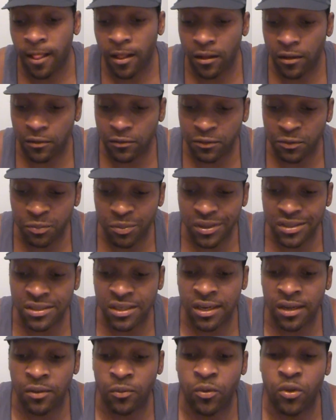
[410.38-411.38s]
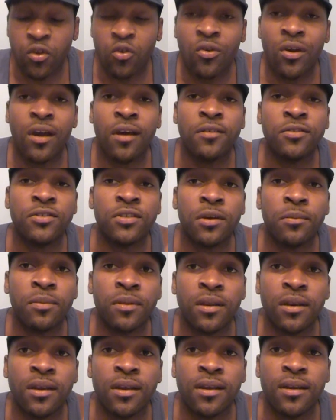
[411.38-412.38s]
especially when you have
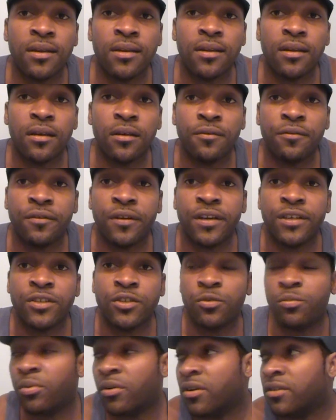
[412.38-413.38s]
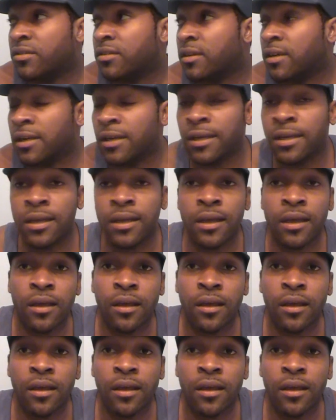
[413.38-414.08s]
something that affects you personally,